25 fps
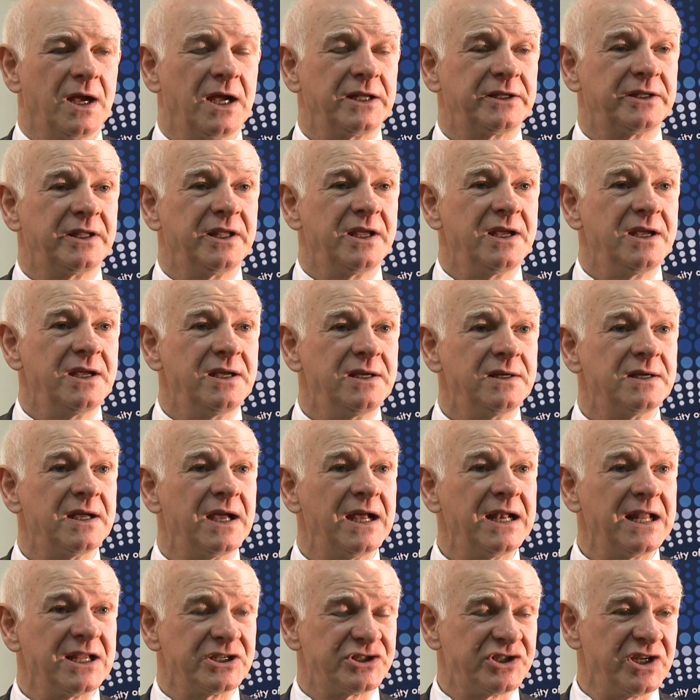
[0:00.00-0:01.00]
At the
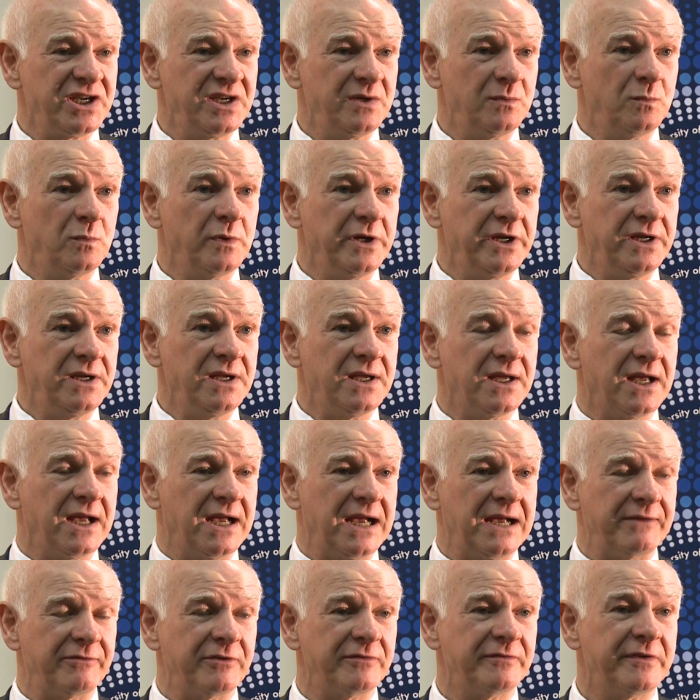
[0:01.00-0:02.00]
LSE, we
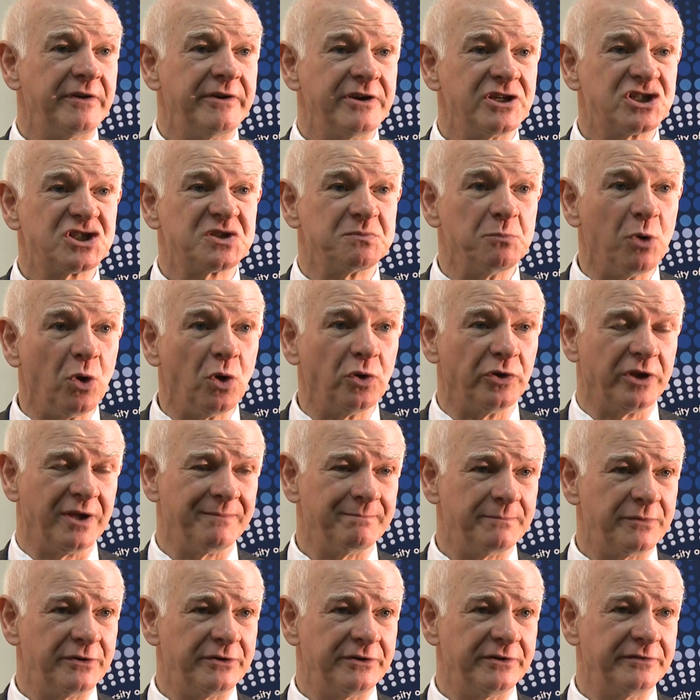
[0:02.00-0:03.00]
have a very small
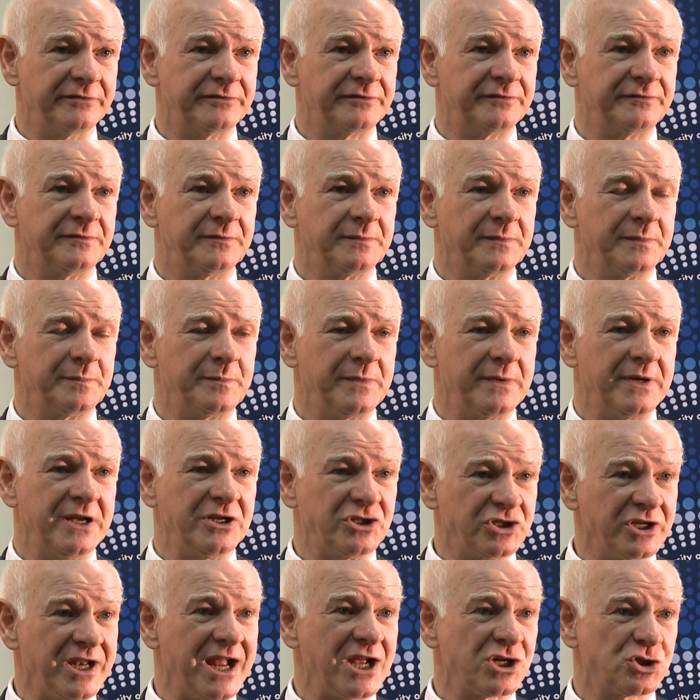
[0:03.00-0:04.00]
number of
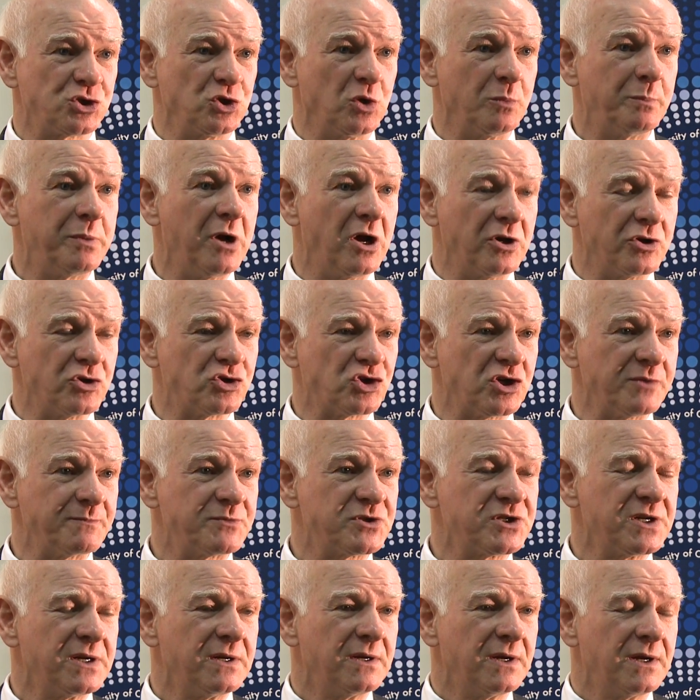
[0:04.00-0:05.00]
international
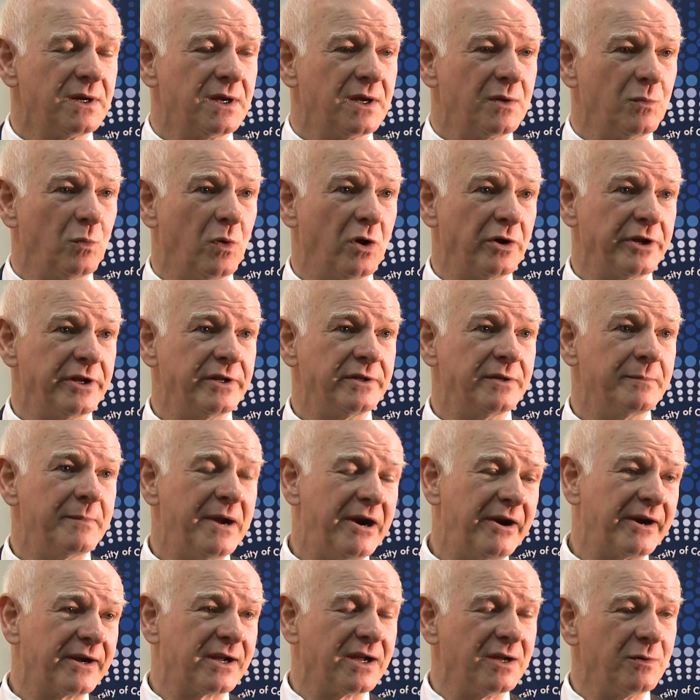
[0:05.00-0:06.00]
partnerships, one in
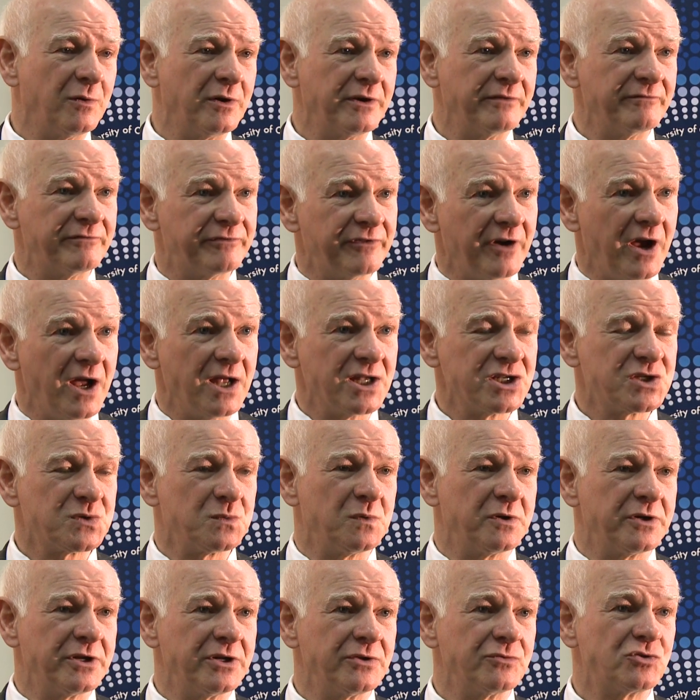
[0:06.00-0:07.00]
America, one in France,
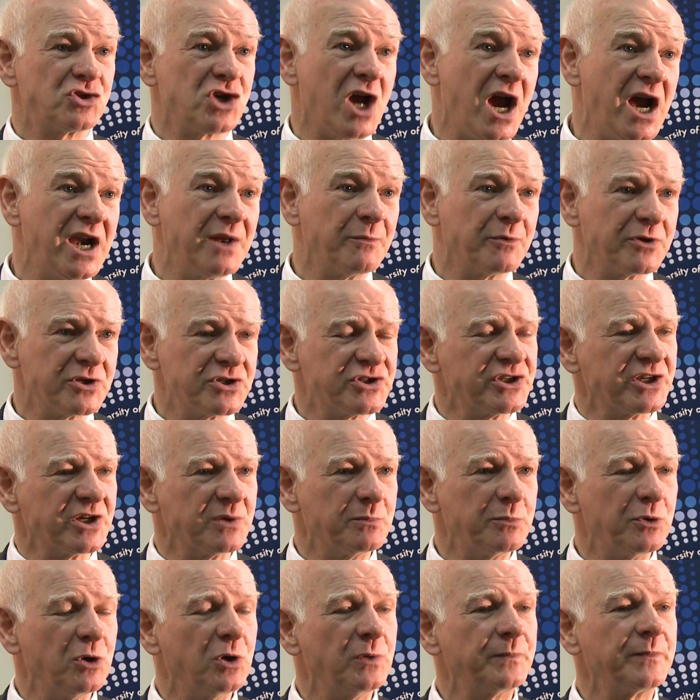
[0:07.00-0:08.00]
one in China, one in
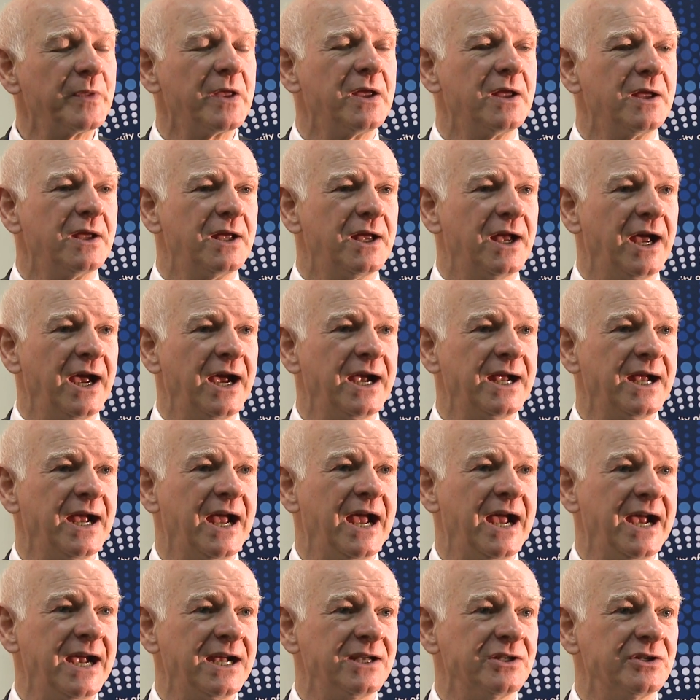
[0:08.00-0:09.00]
Singapore,
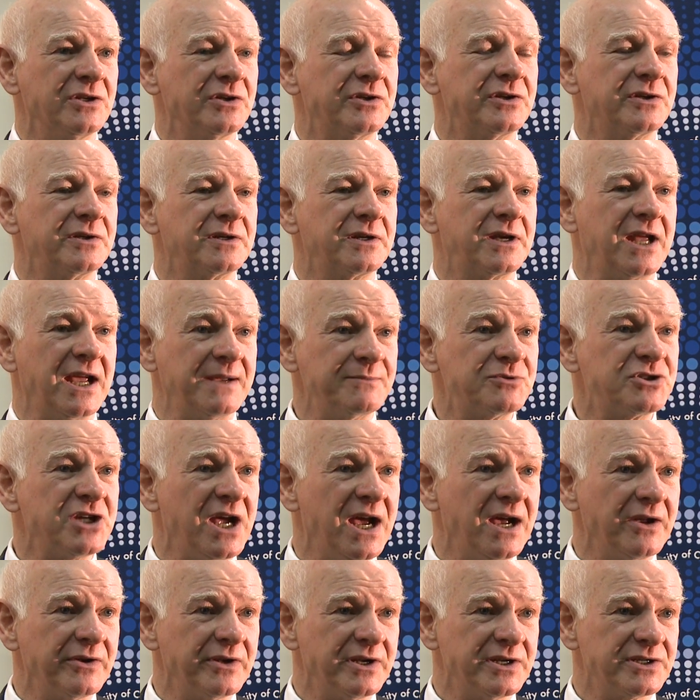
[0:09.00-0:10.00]
and Cape
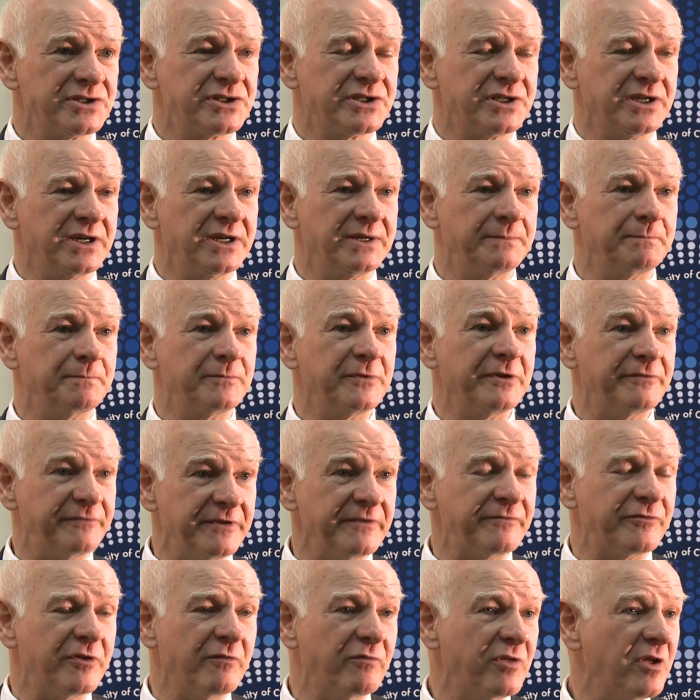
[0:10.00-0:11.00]
Town is the
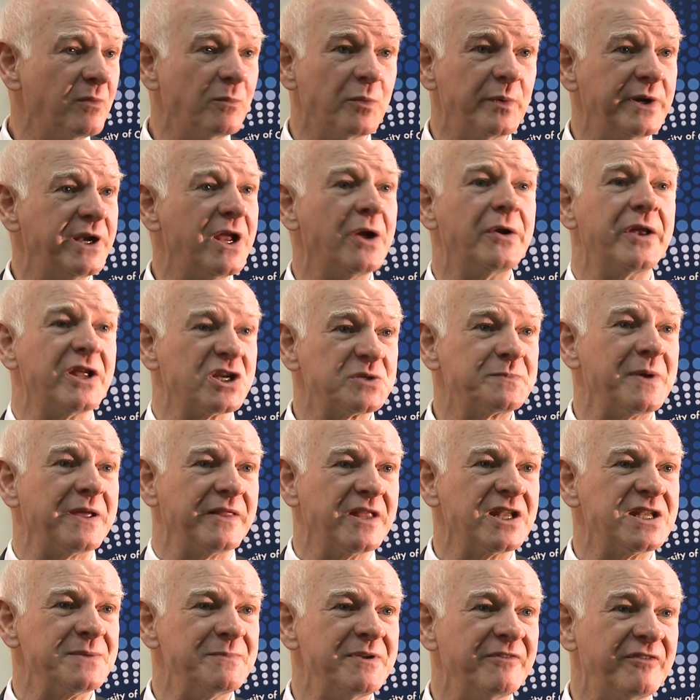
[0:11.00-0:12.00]
fifth of them. We don't
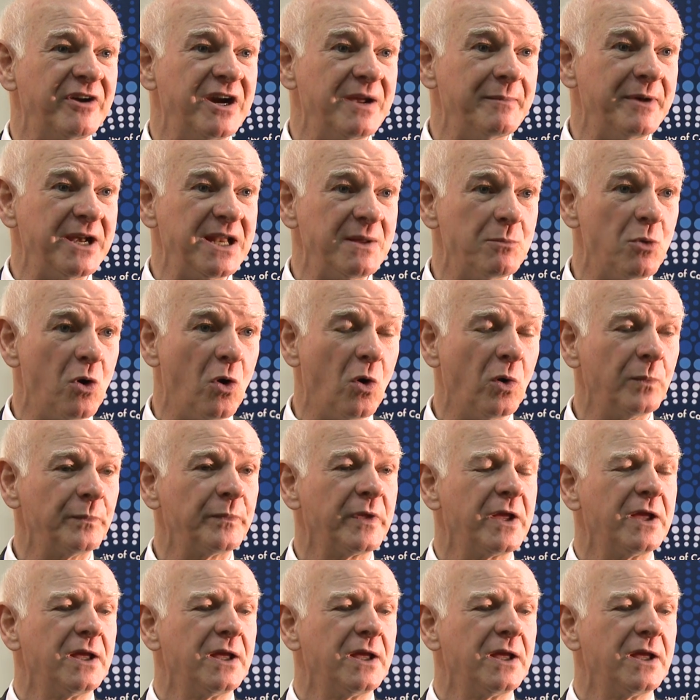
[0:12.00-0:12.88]
expect there to be very many more.